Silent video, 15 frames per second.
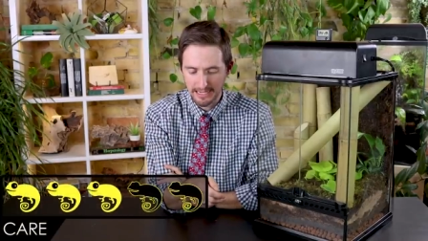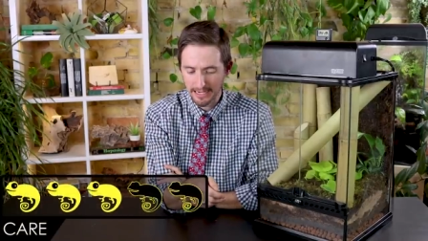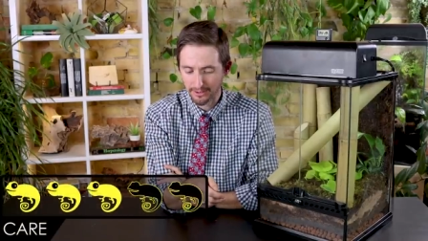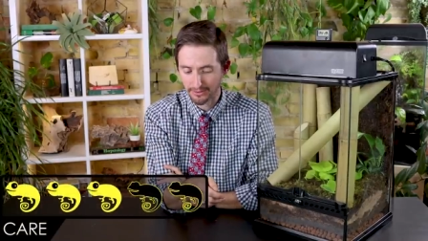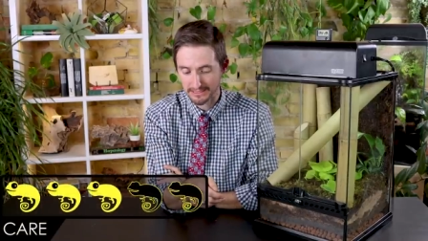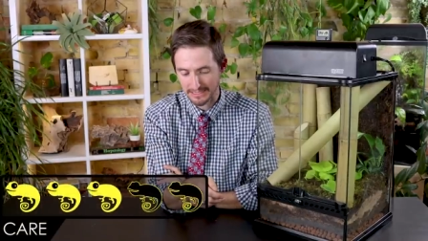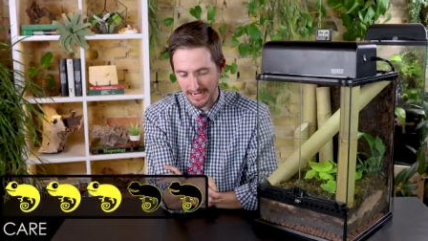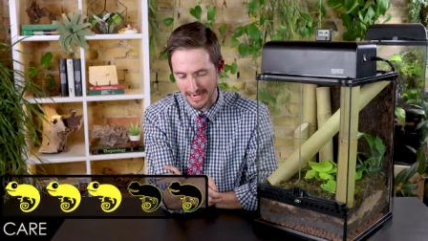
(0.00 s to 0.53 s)

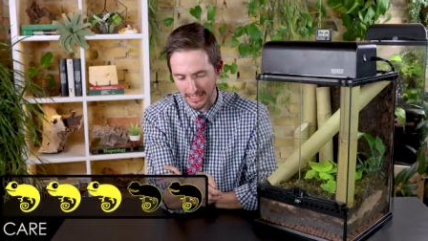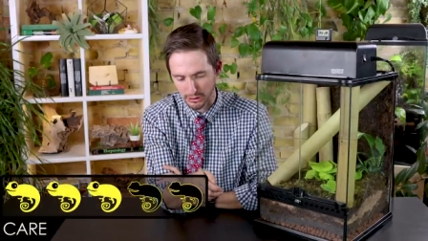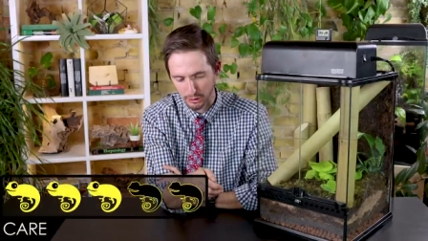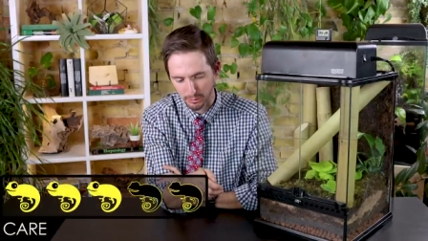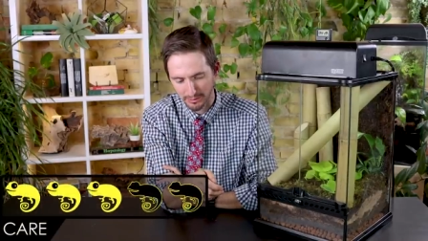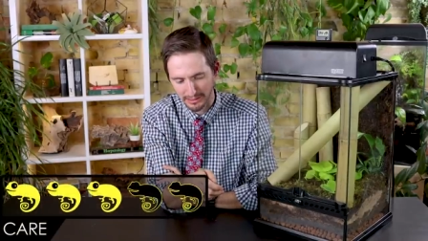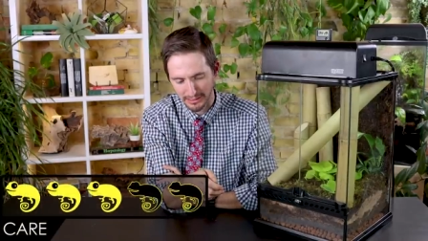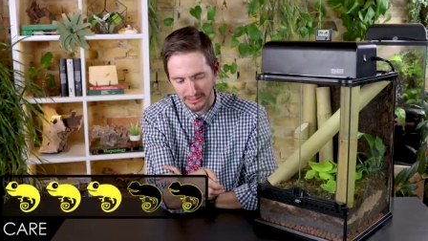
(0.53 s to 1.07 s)
Care is
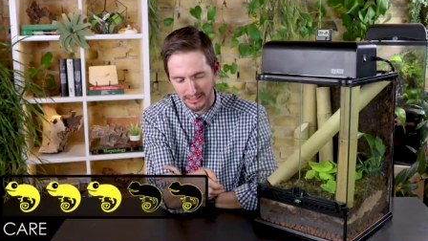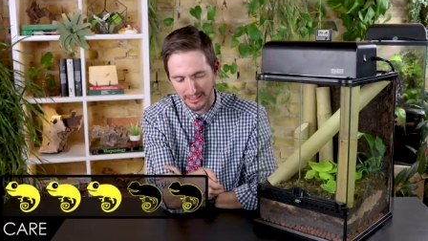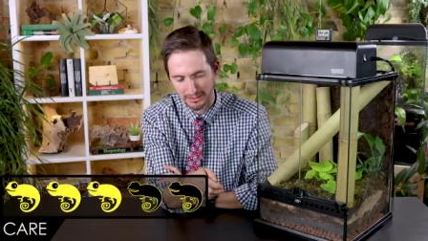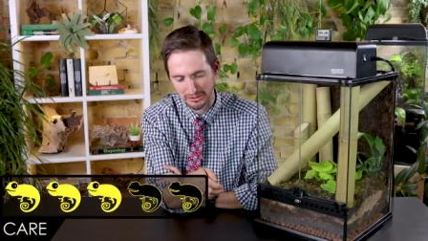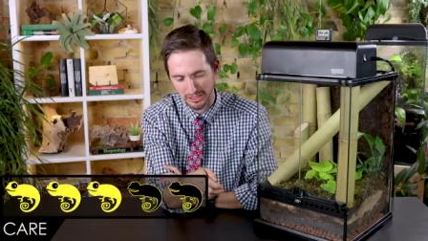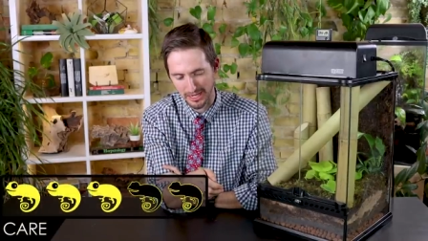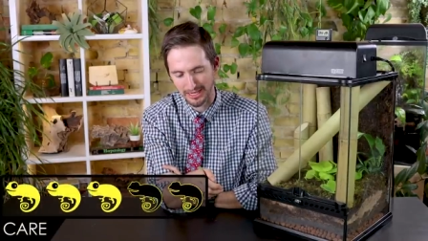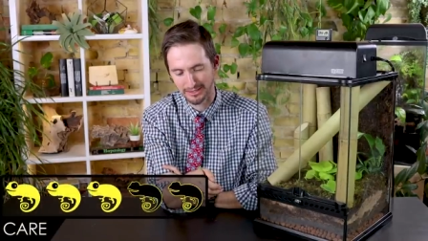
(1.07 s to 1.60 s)
actually a
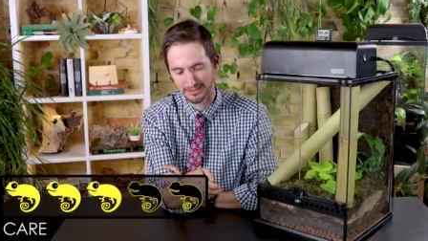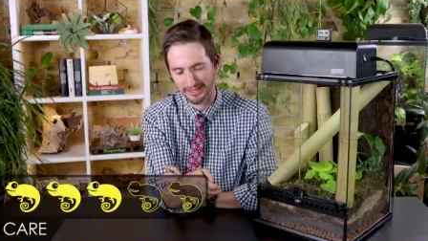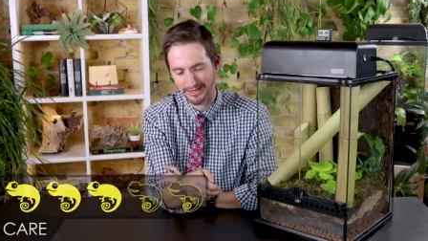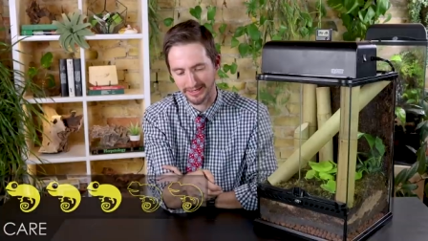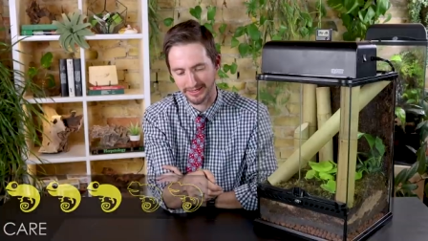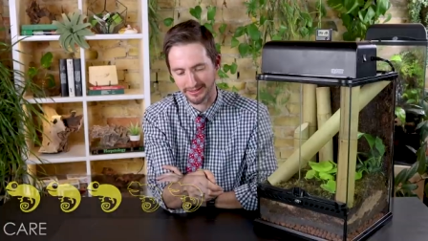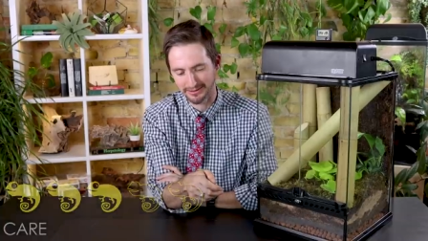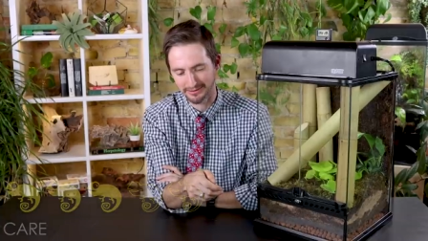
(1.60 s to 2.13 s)
lot
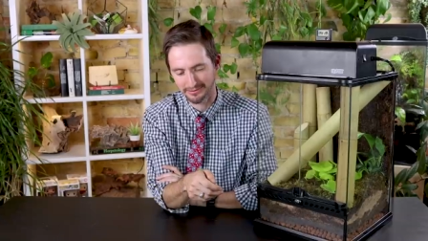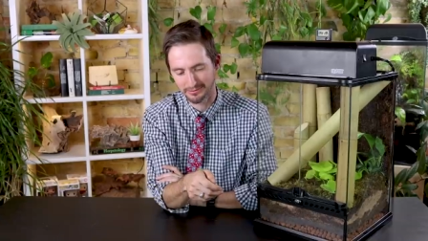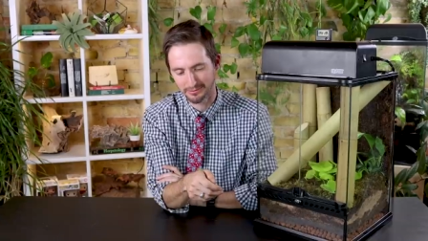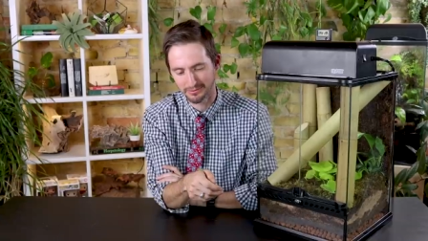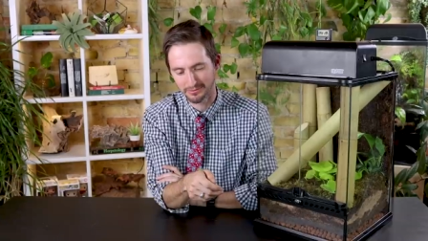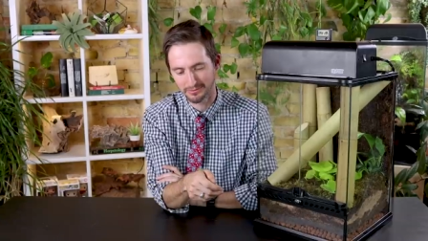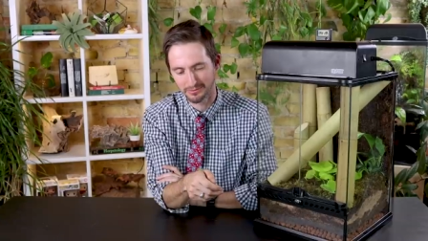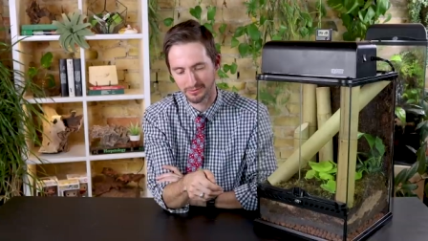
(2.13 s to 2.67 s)
like
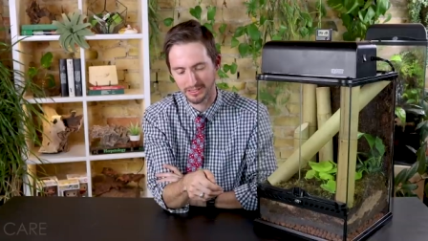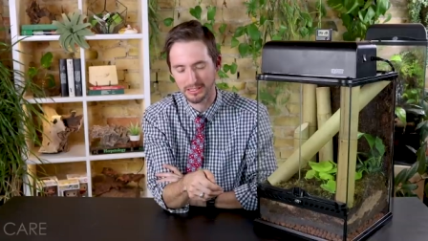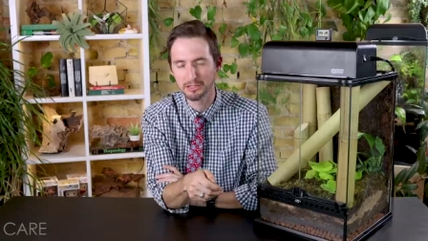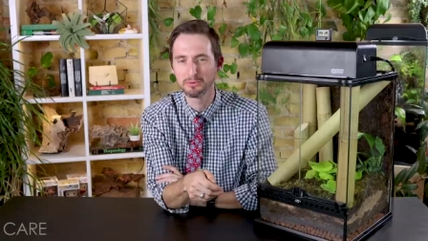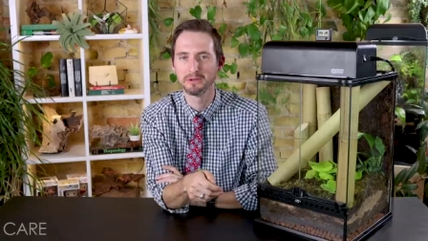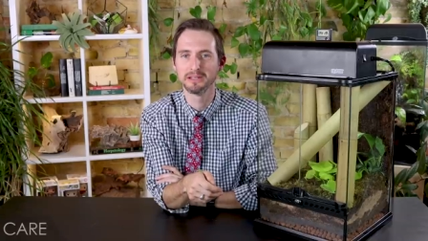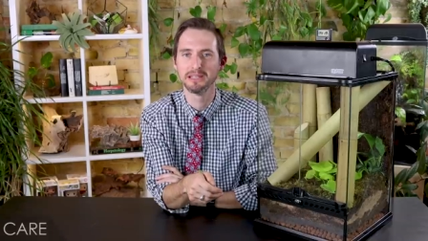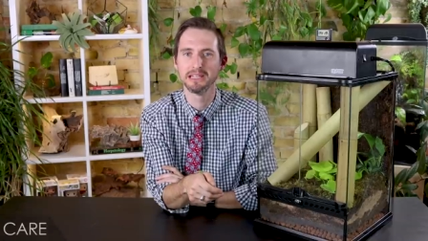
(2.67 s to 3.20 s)
what
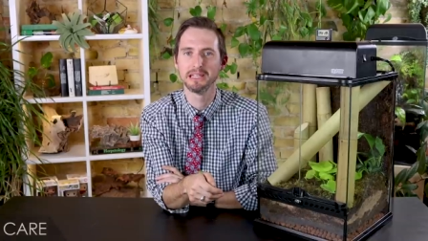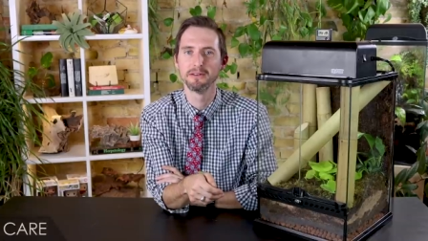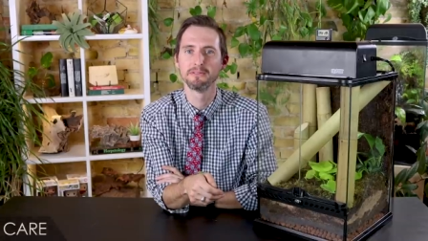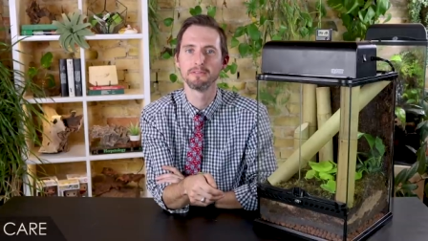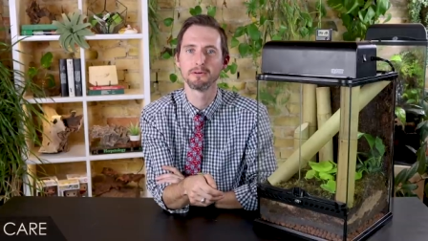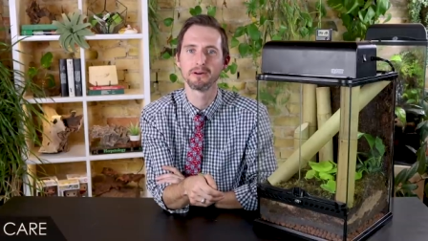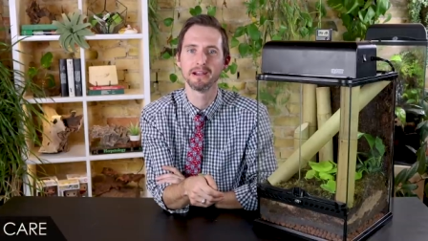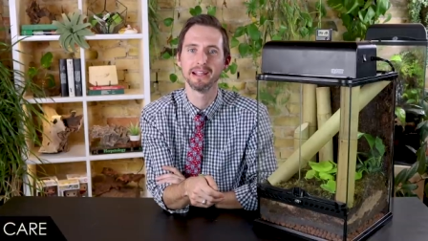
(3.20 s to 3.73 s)
you would
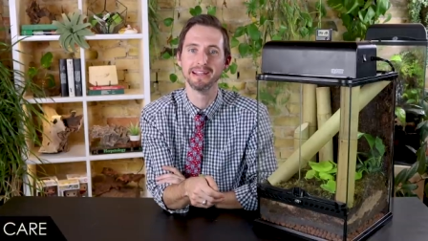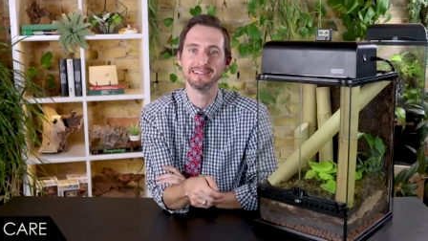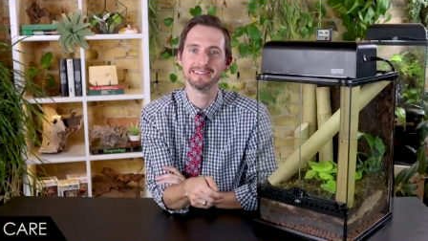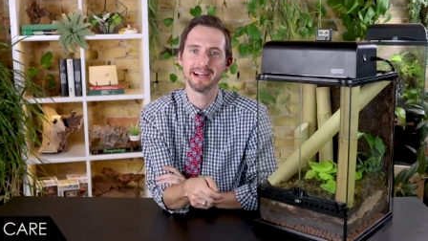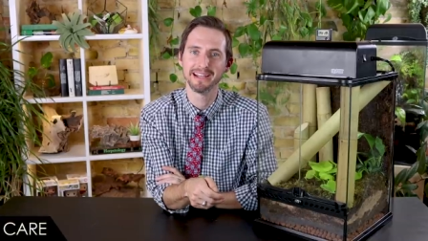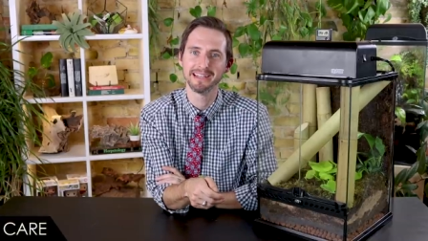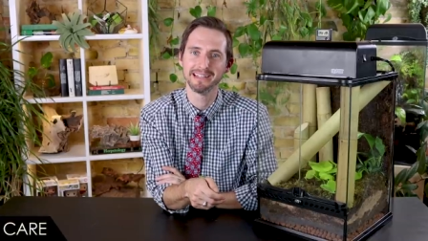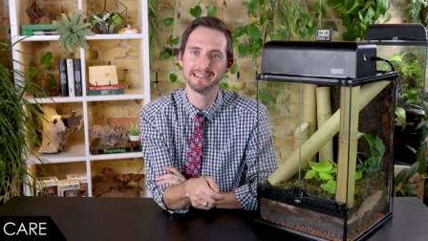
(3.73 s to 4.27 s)
need for a
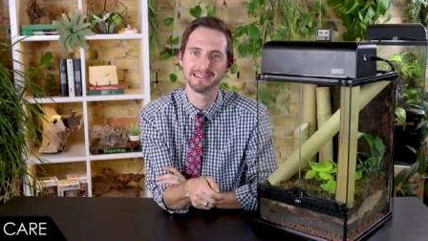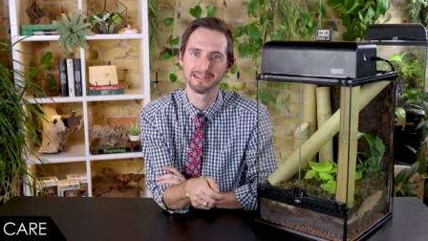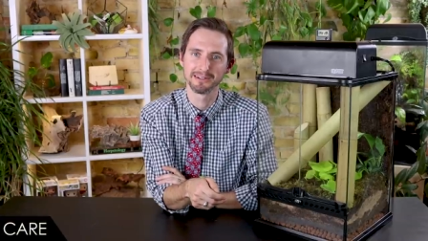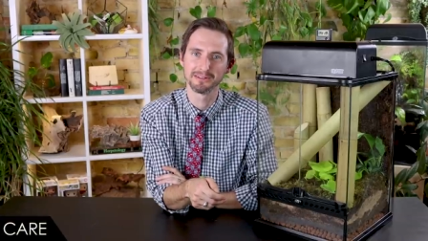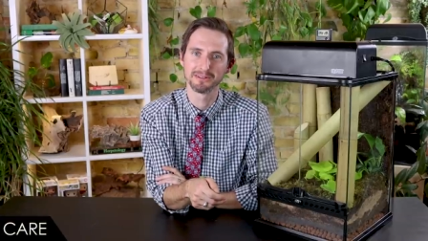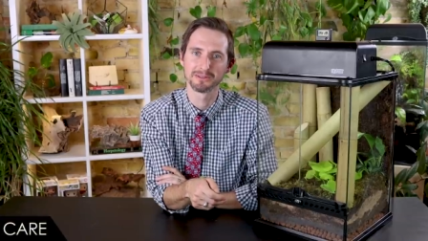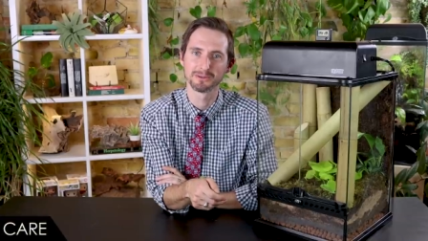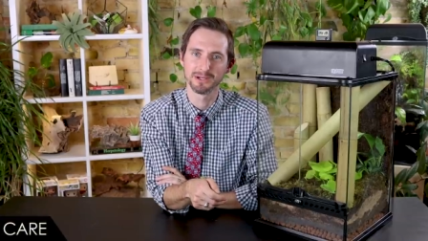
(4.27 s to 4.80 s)
tiny
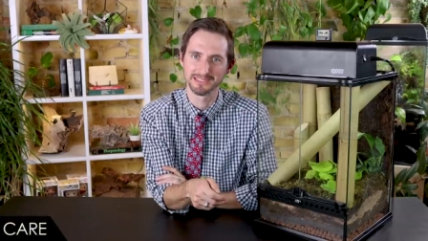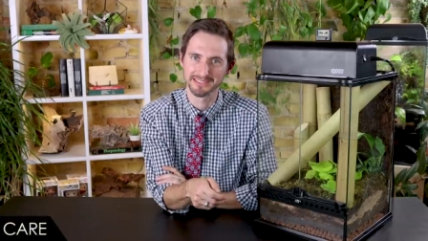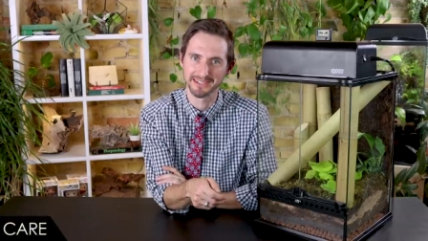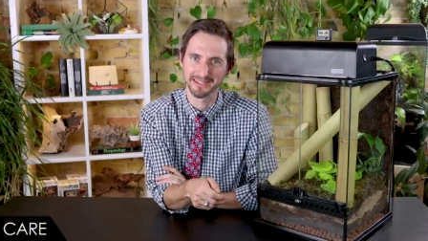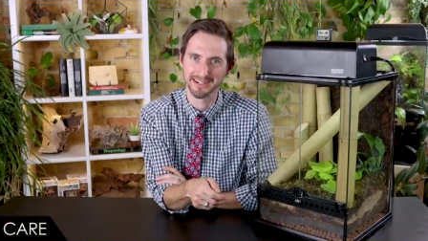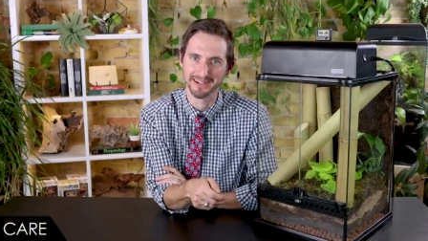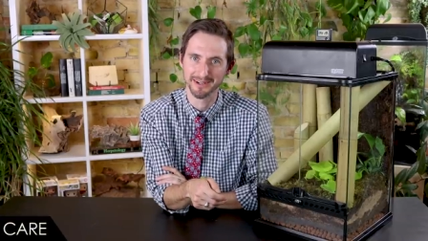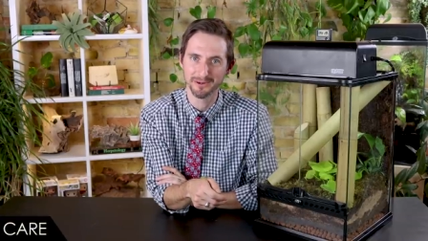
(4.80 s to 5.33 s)
little
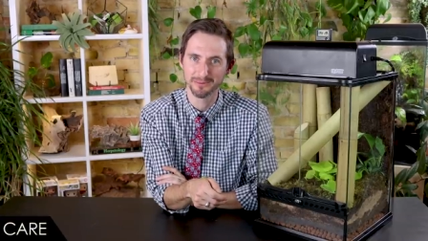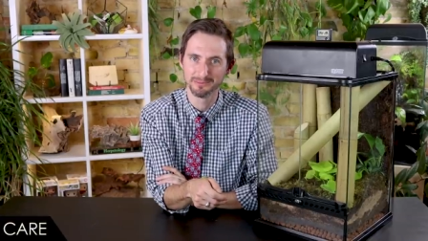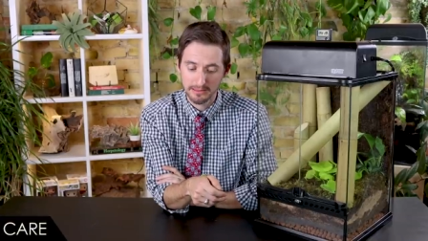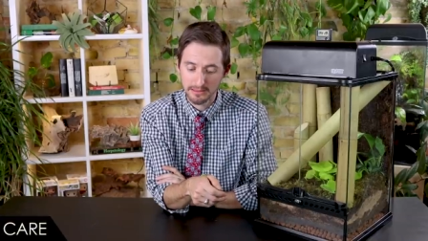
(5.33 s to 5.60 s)
crested gecko.